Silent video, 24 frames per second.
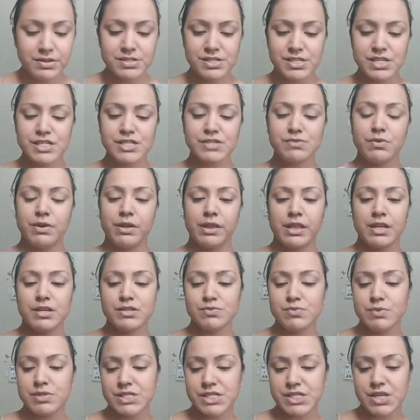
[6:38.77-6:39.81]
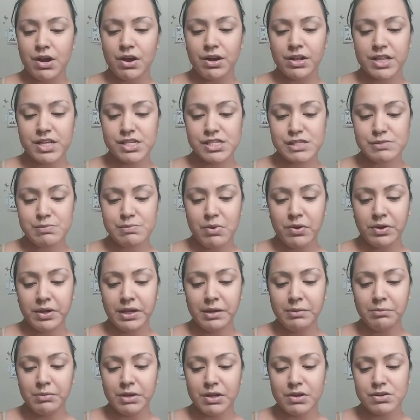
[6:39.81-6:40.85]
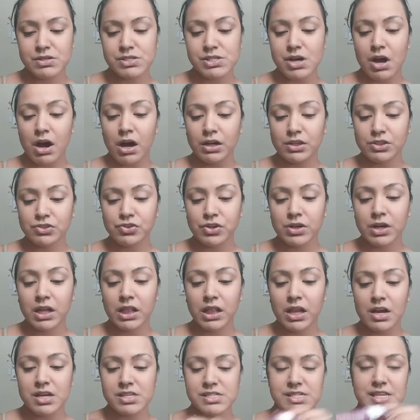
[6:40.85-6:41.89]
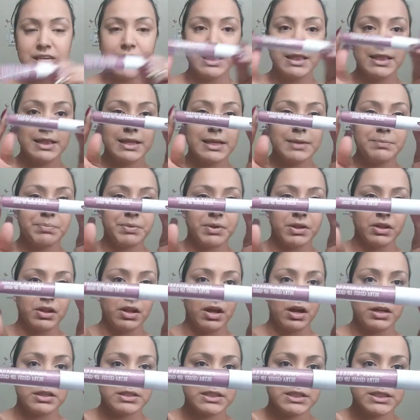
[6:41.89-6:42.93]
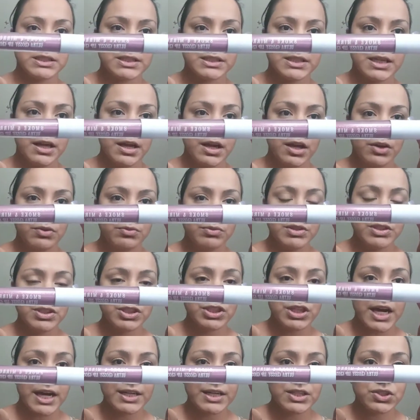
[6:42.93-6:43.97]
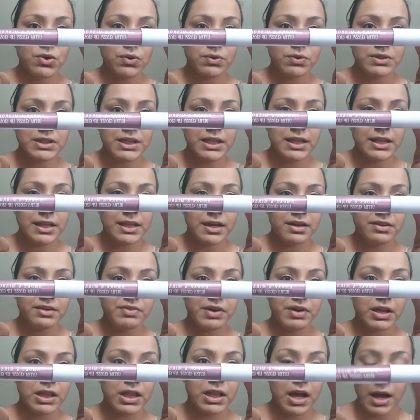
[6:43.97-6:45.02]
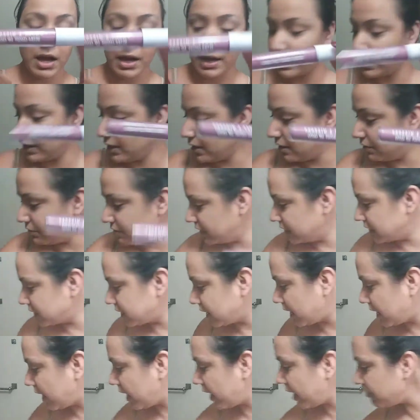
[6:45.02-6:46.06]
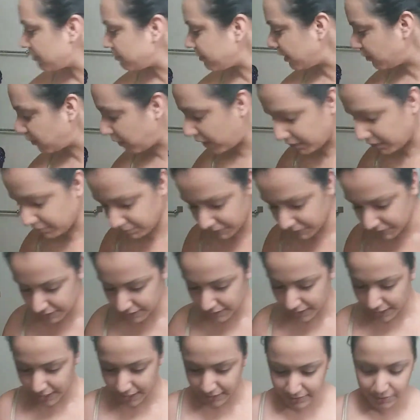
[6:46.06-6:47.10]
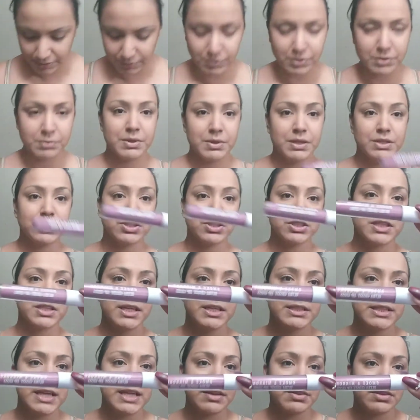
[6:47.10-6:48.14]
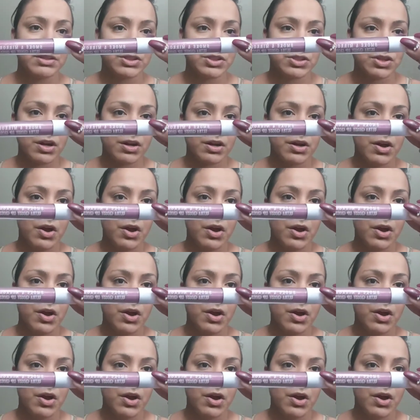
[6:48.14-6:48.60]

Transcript: this one. This one's called the Smoky Mirrors Ultra Glossy Lip Gloss which I totally love a lot. I love these. And I have my wipey in handy with me just in case I have to start